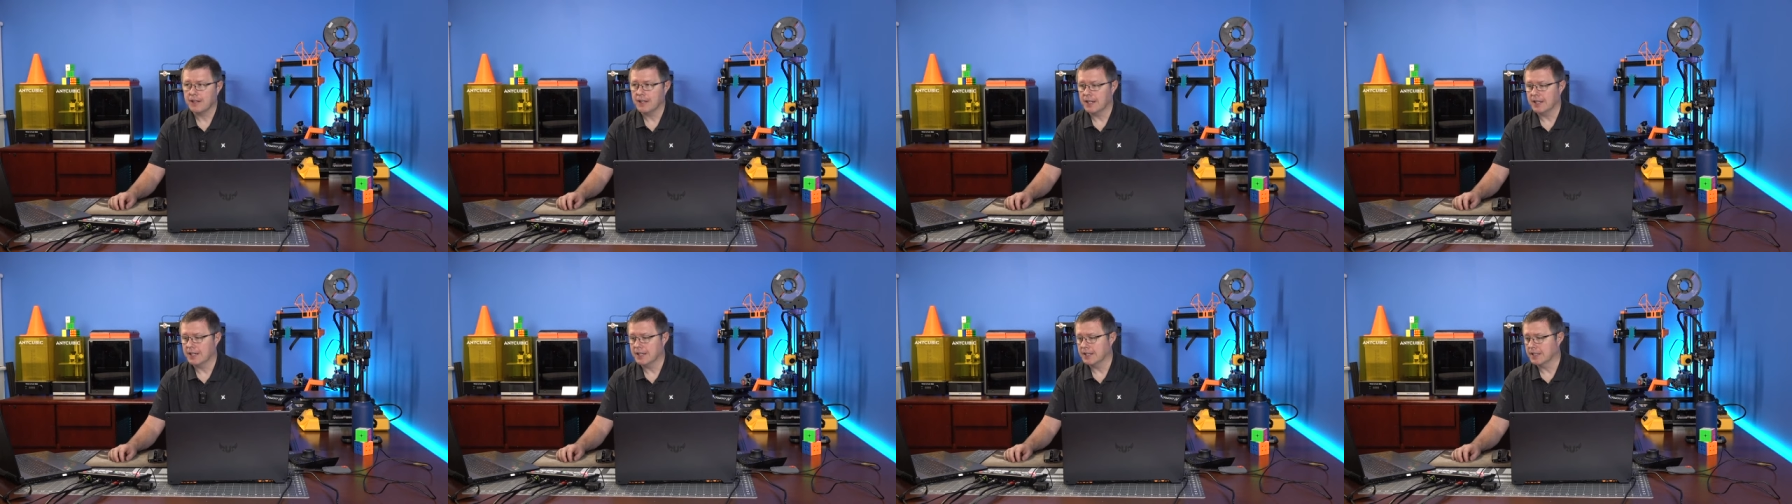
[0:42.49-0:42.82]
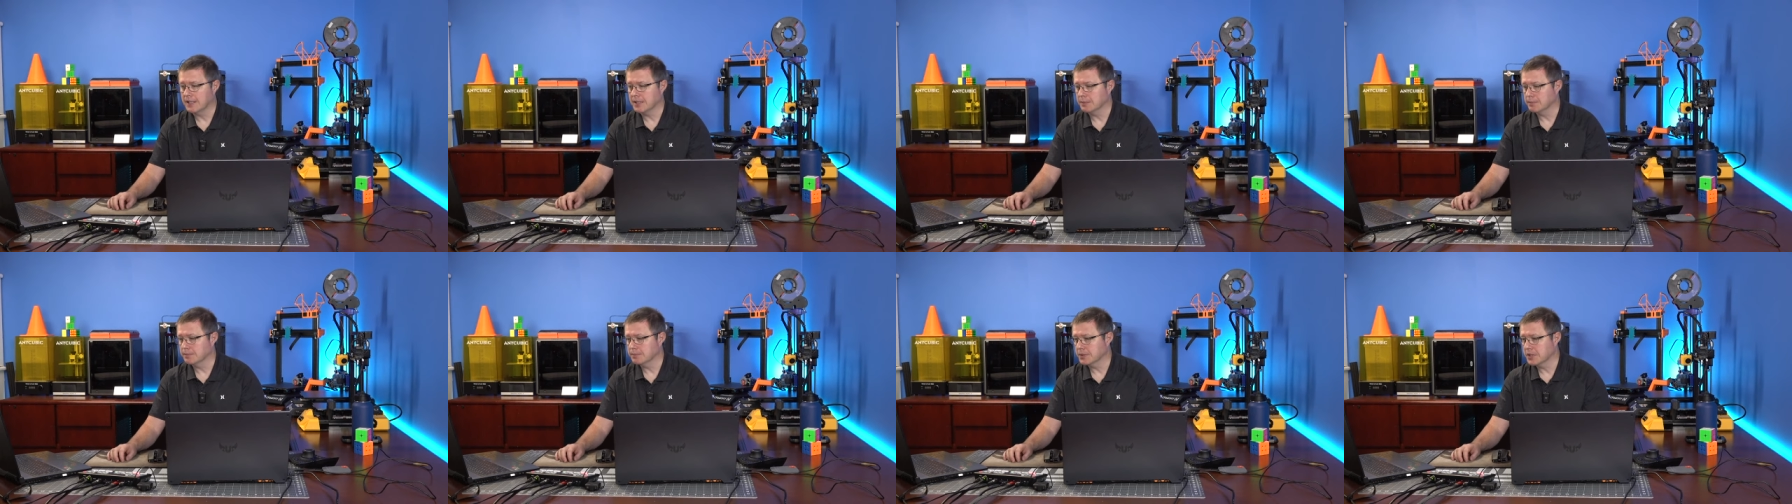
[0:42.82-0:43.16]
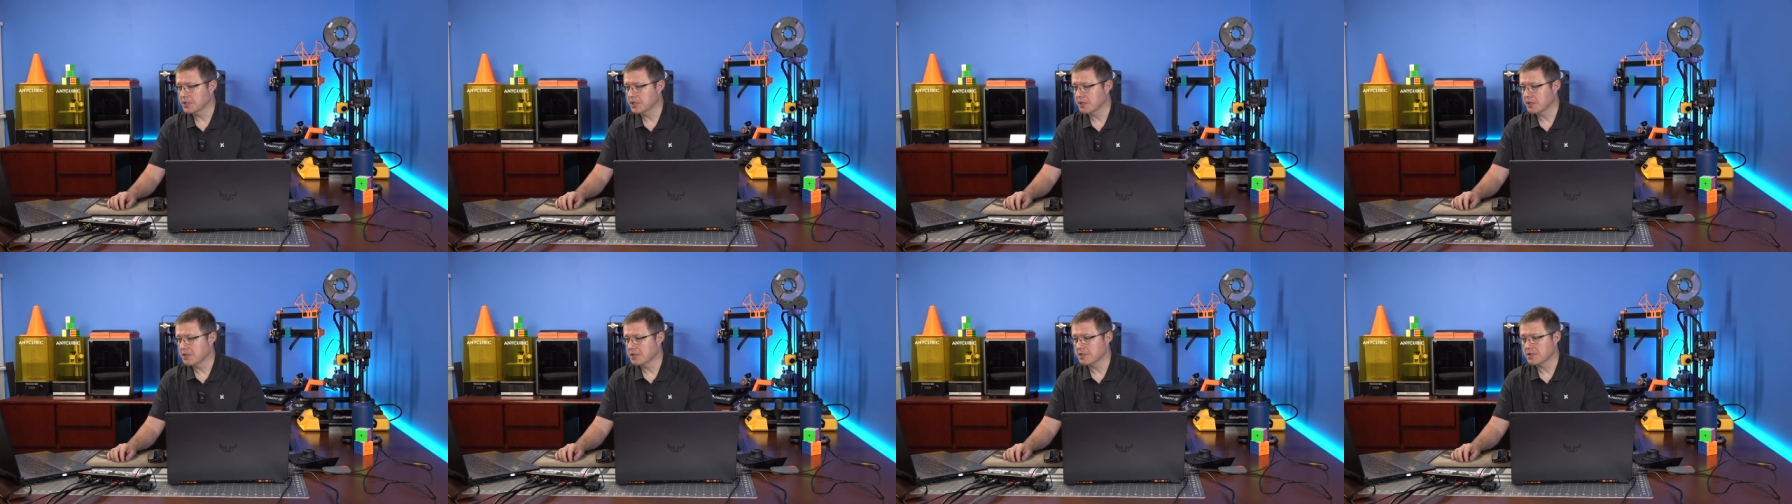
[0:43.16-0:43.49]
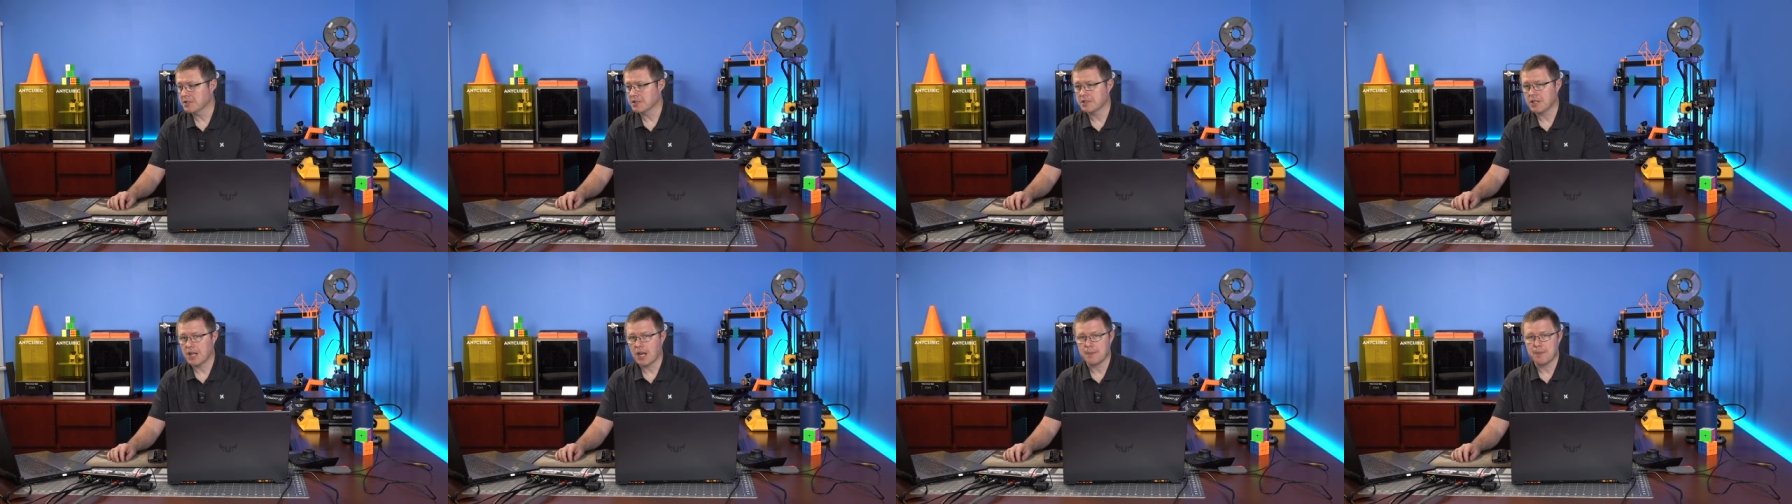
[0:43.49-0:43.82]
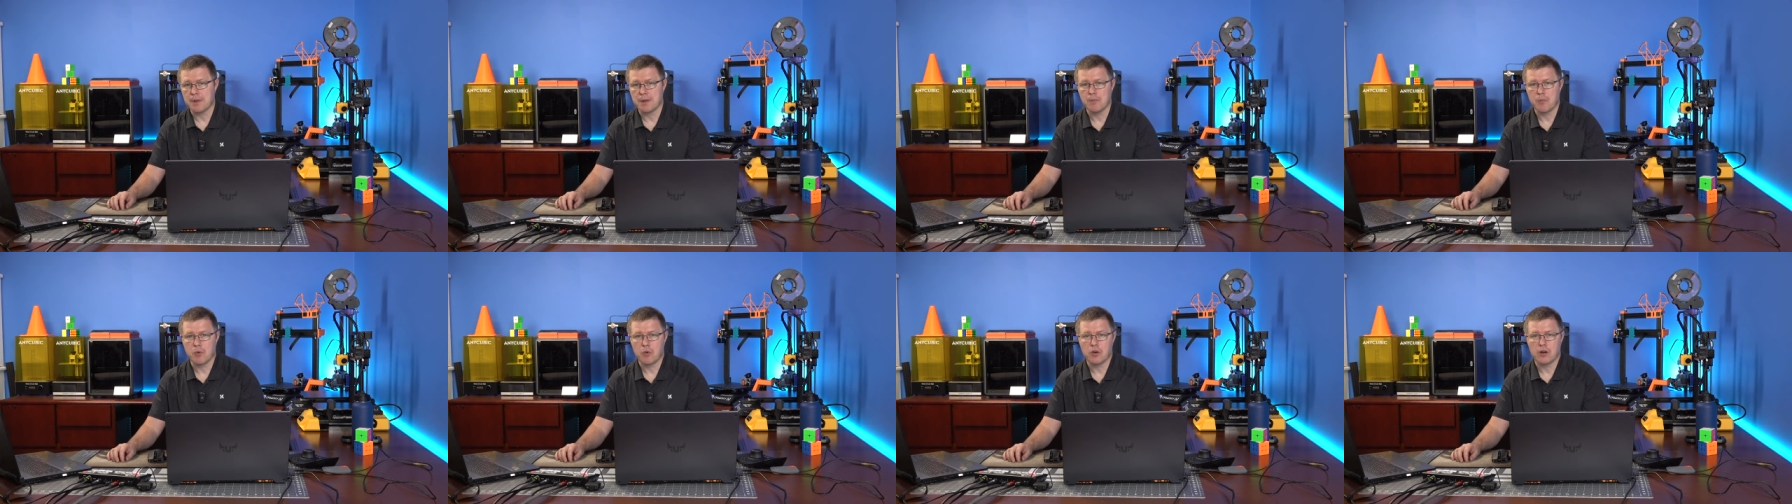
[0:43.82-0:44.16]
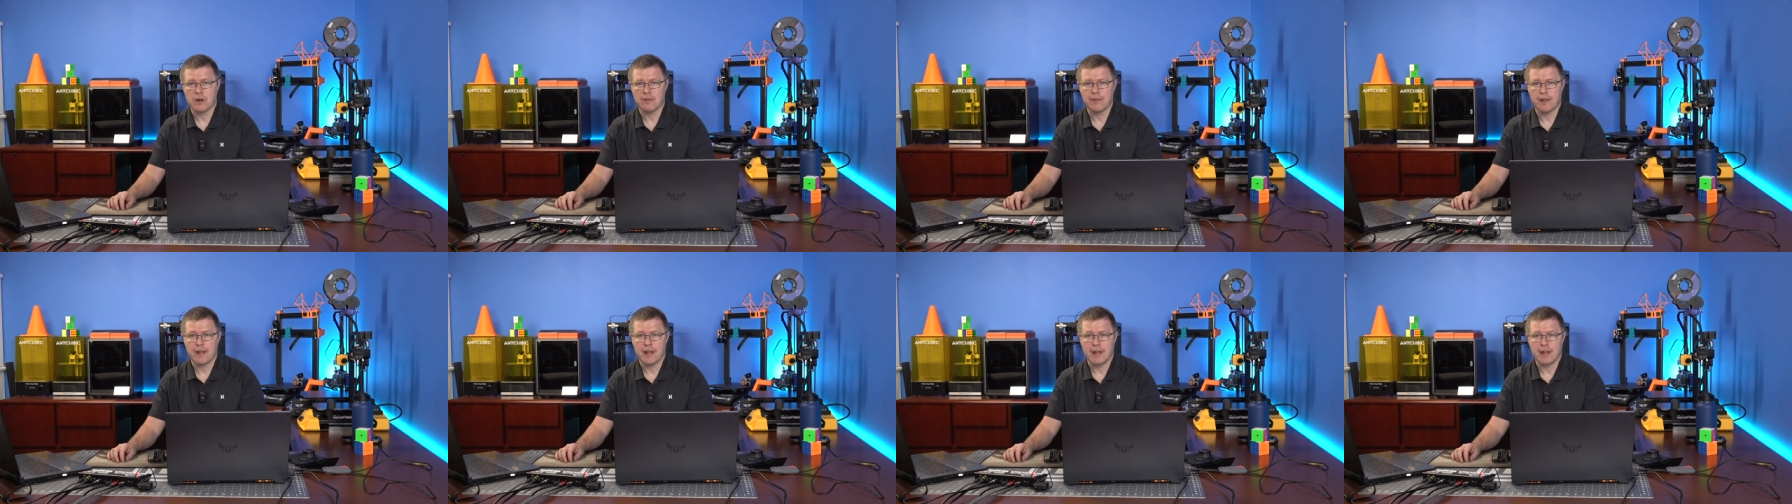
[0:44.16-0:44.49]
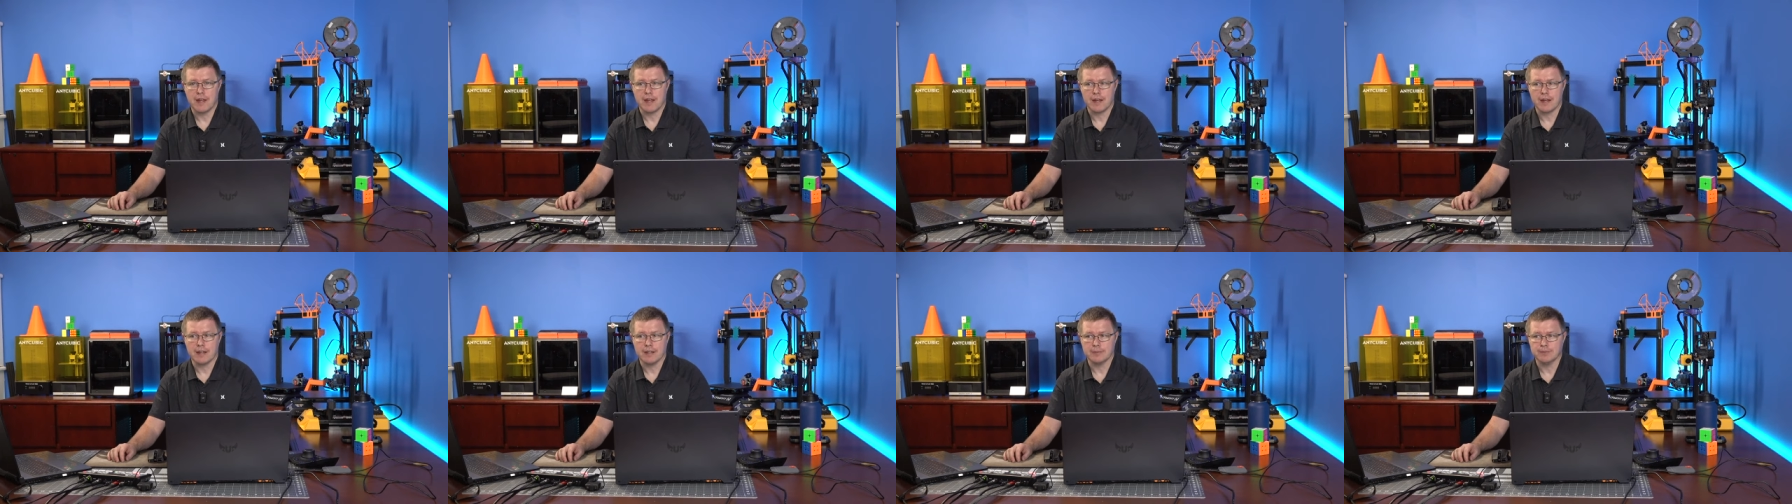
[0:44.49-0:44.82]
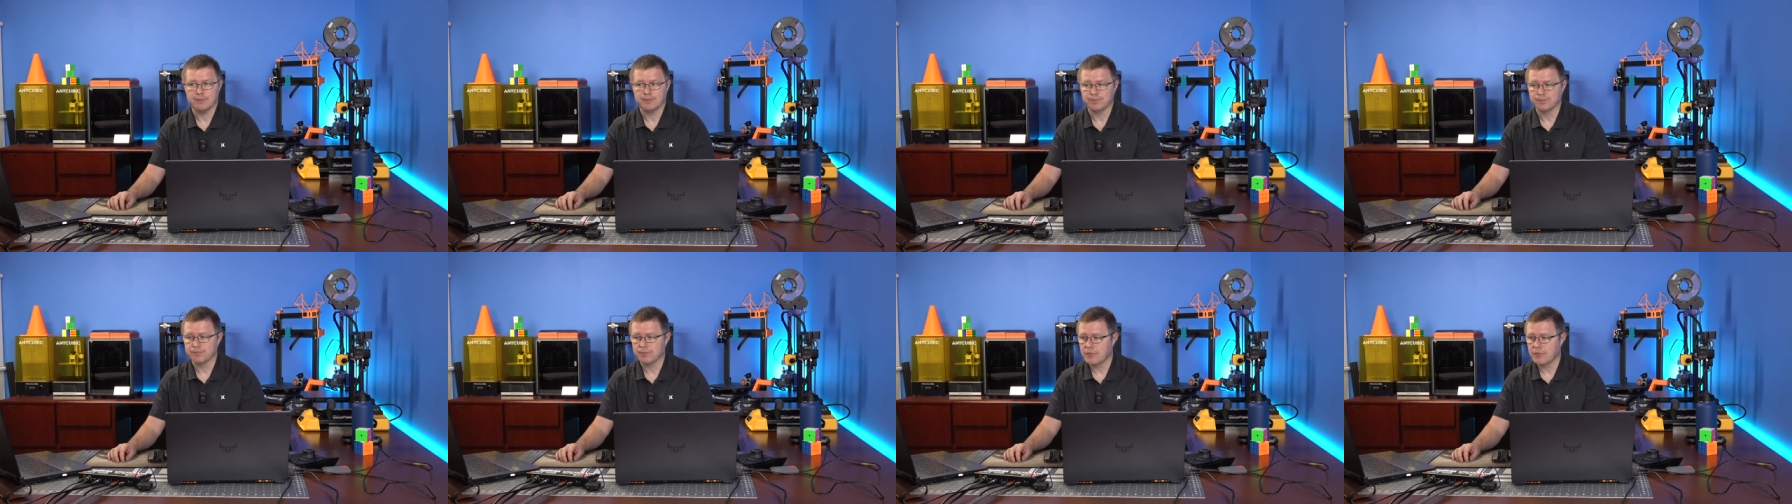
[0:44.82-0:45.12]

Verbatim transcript: Um, so this is going to be more of a um,